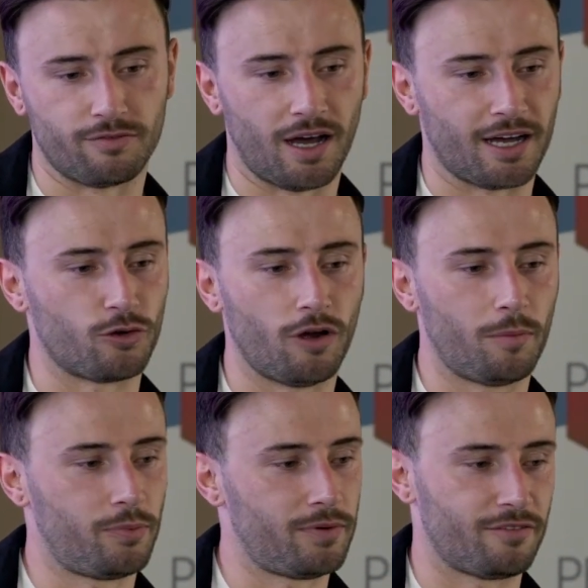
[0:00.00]
I grew
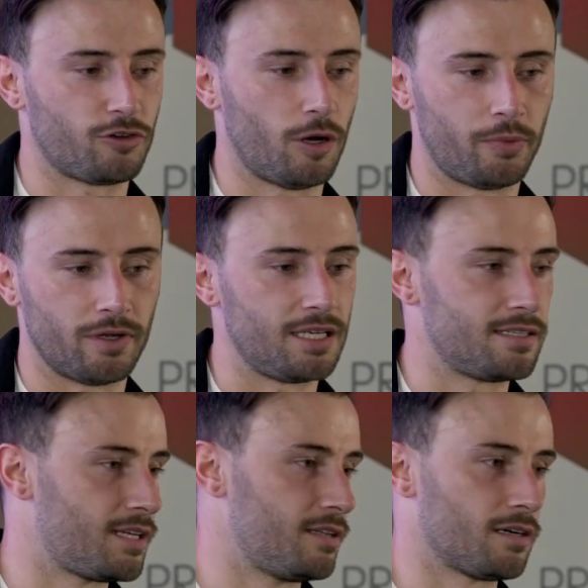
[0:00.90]
up in
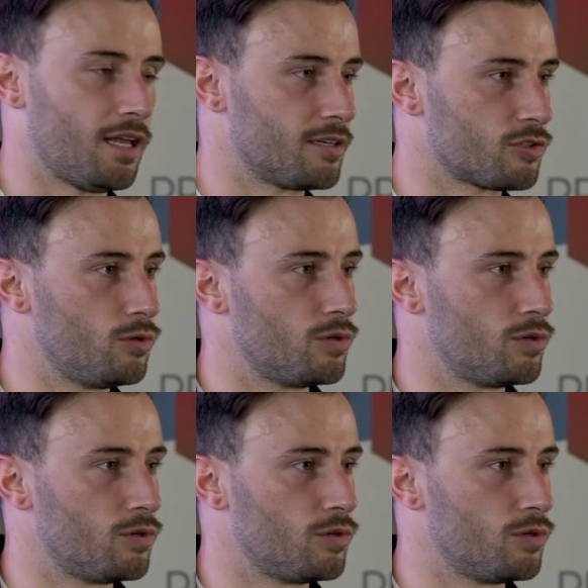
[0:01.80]
East End of Glasgow.